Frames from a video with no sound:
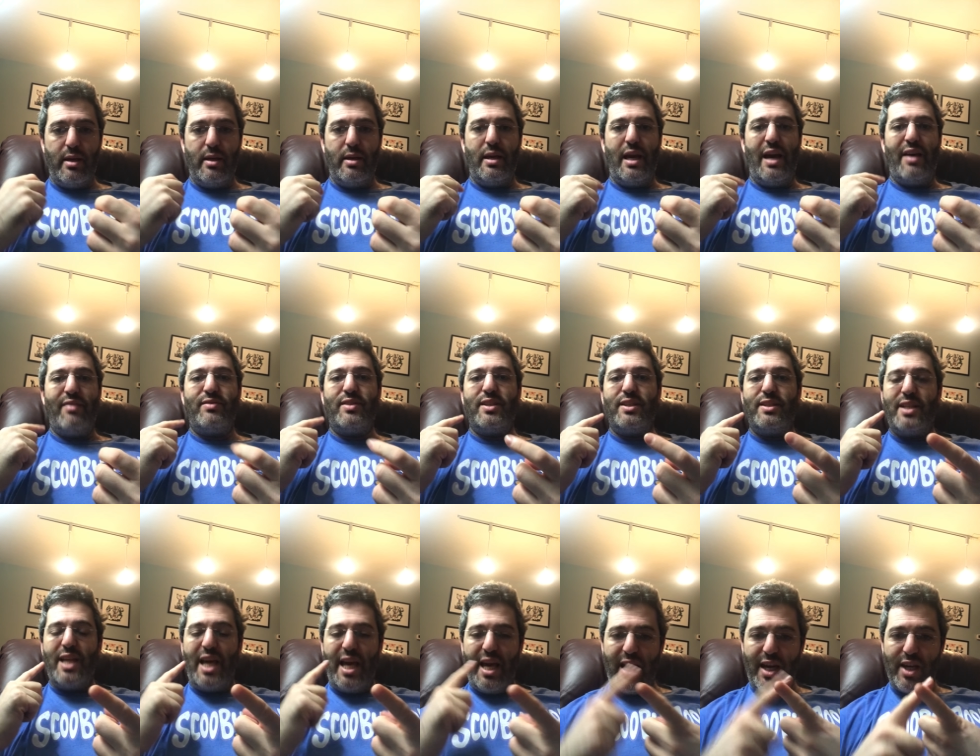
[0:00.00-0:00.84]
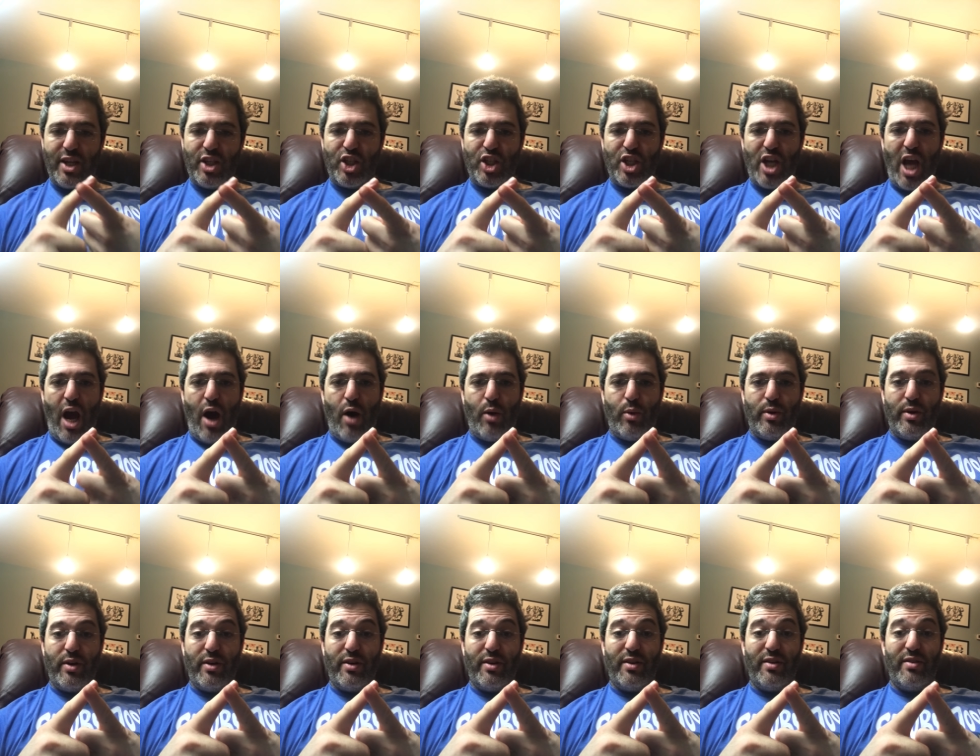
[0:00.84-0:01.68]
You have to take a
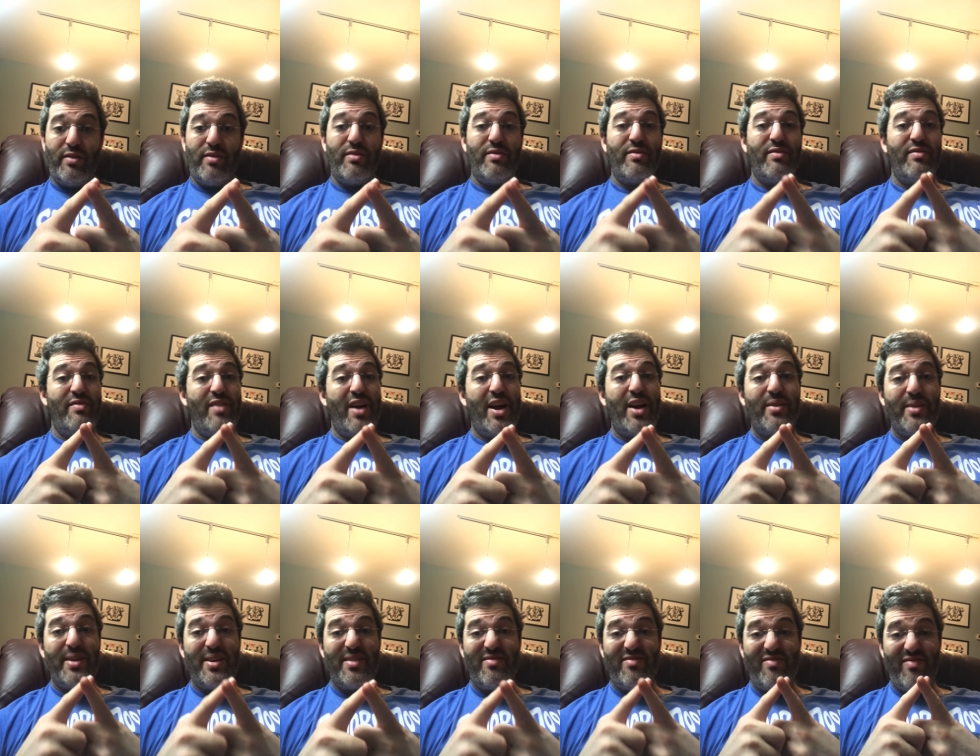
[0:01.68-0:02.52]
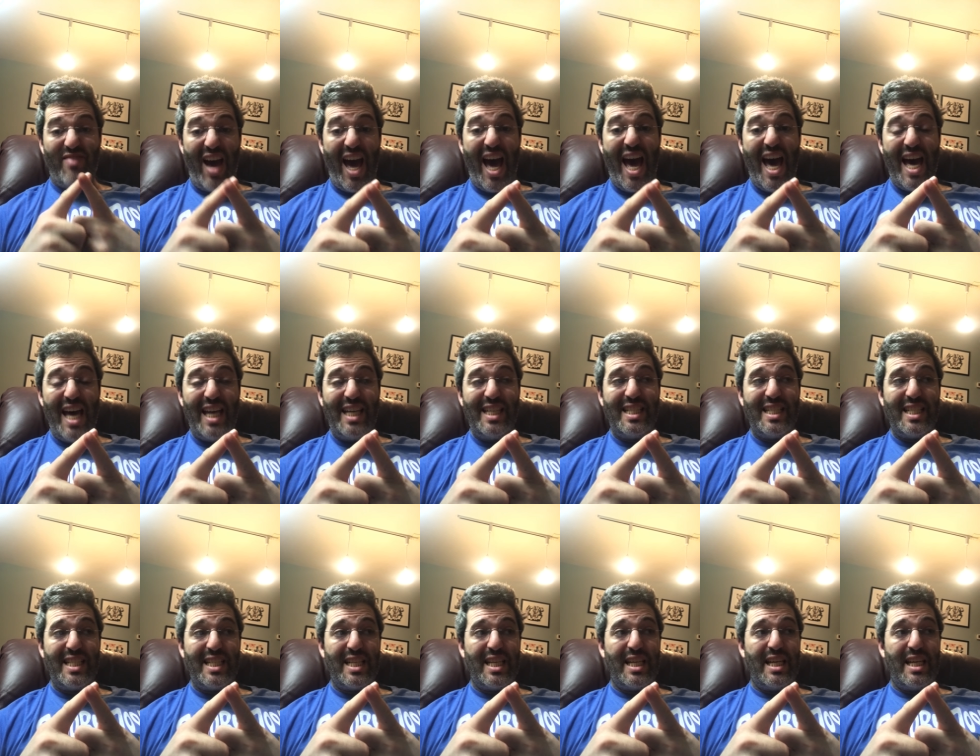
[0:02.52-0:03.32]
shower very fast.